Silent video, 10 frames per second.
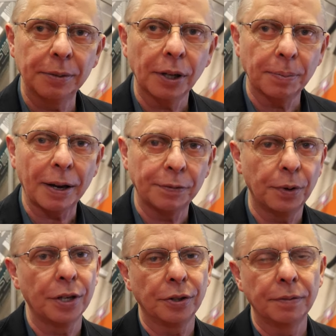We've got about
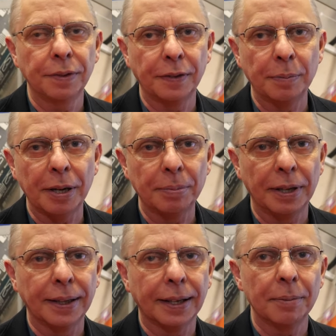450
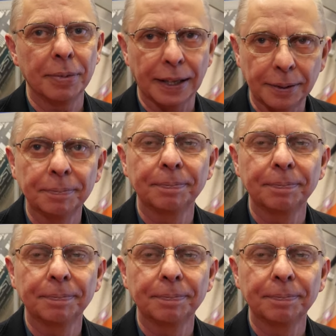people in the company.